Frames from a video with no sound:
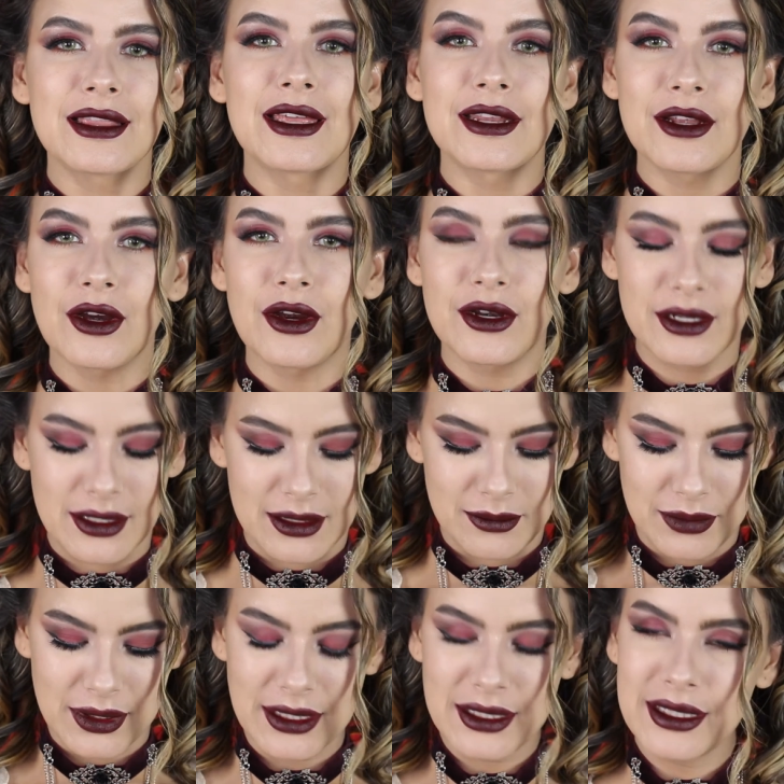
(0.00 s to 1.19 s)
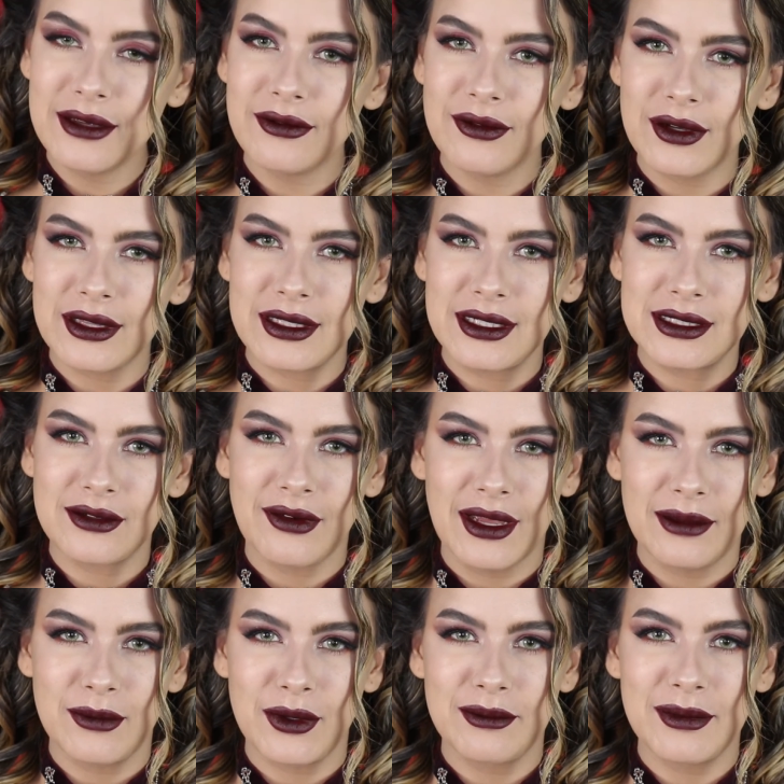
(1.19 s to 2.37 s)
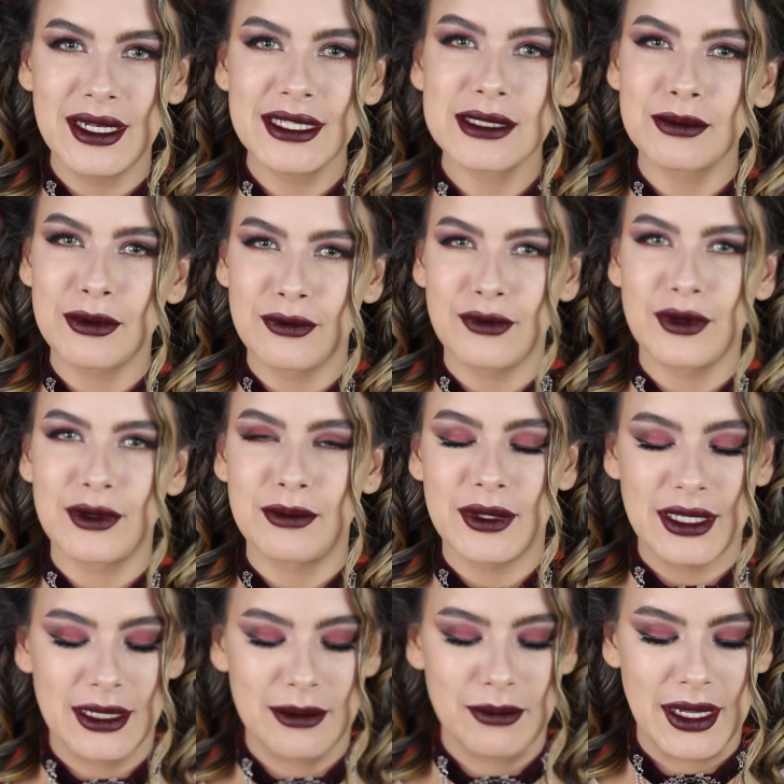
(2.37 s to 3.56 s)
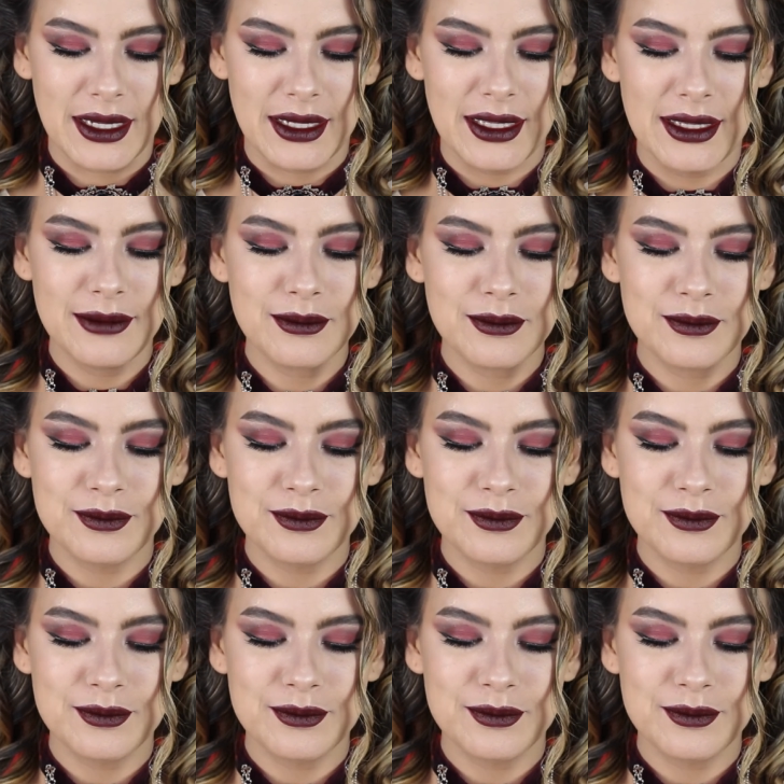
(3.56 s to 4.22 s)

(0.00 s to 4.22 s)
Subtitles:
let it harden completely for at least 5 more minutes before putting it back in.